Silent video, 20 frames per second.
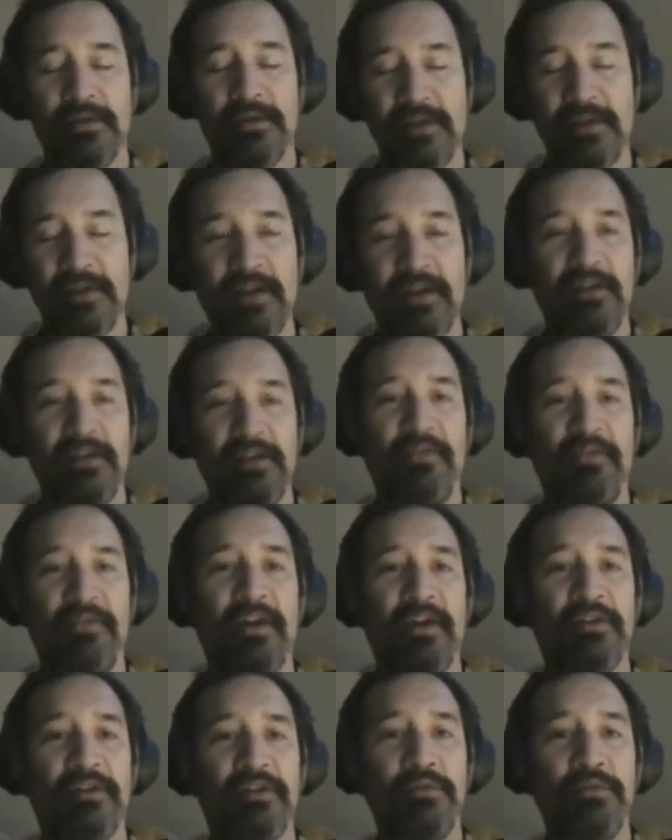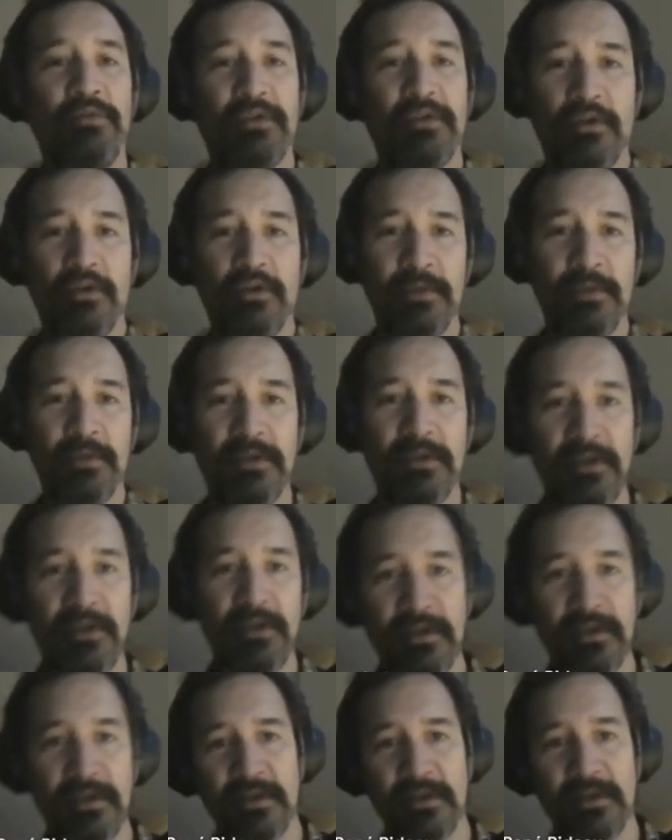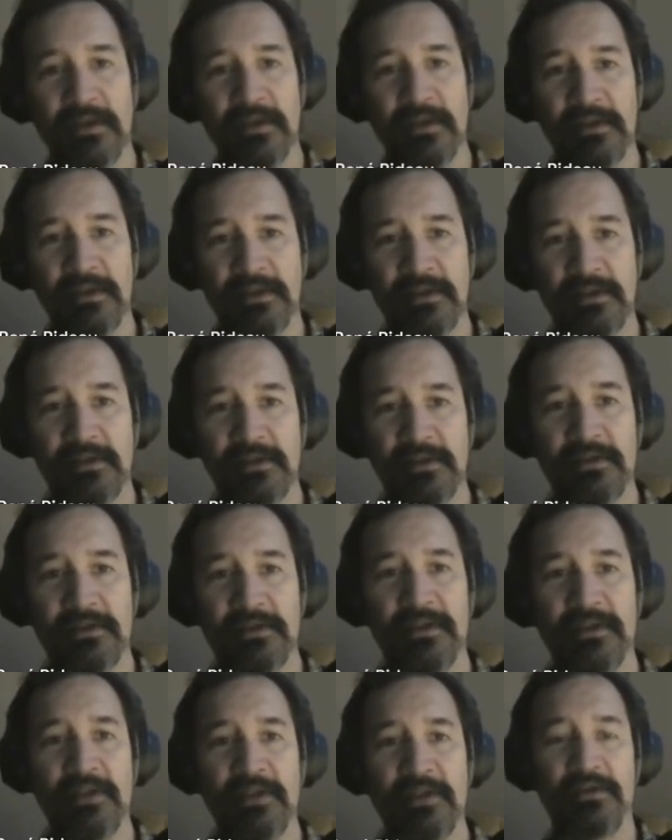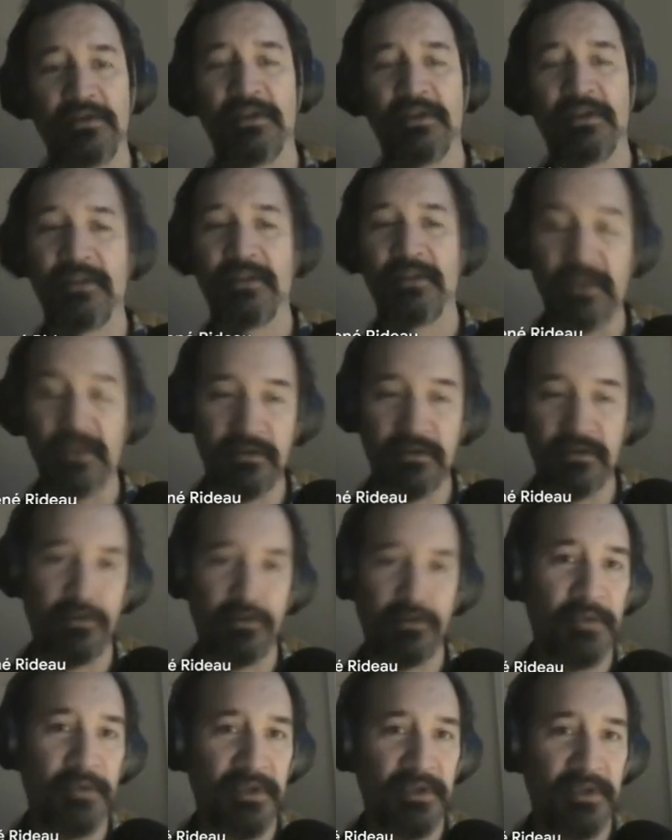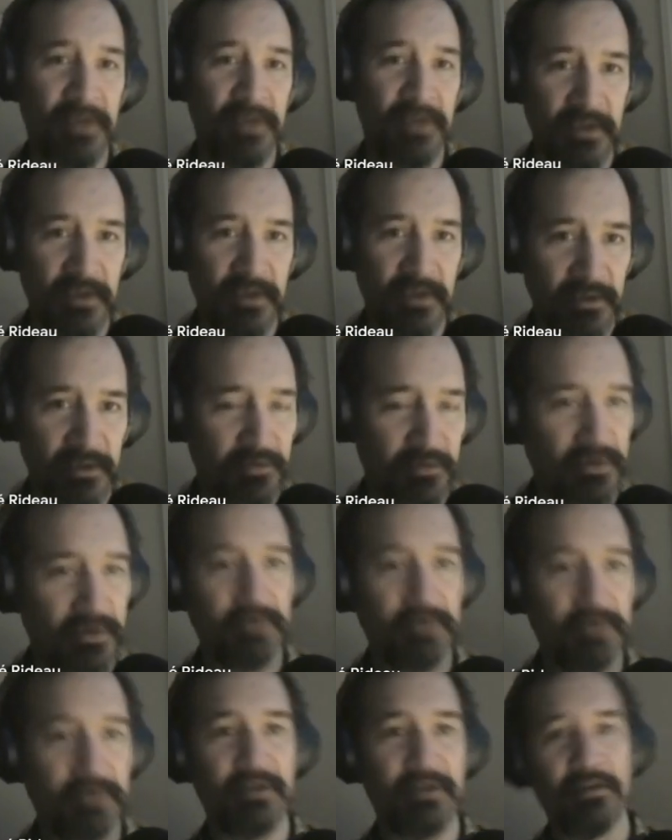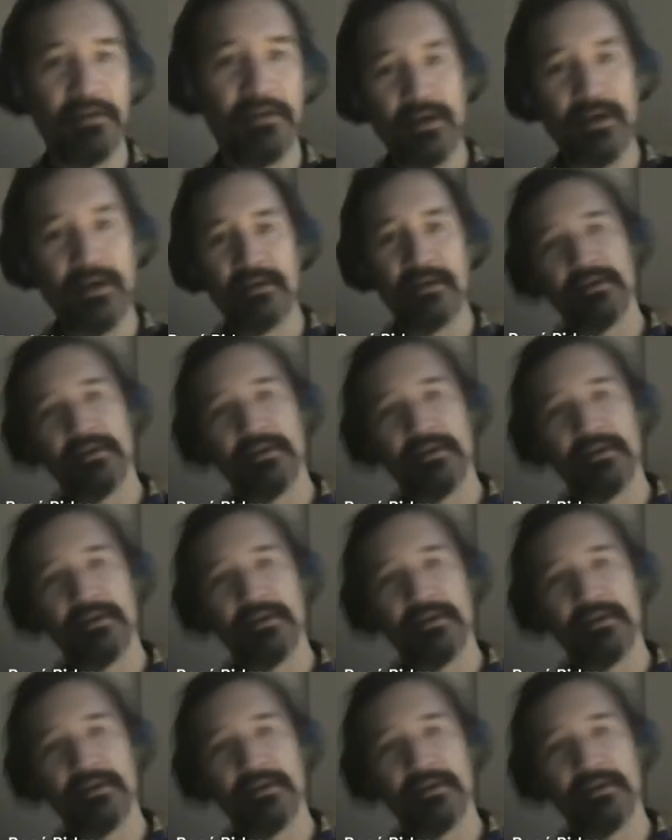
identifies who is a committee. The signature said yes, the committee said that the transaction is correct,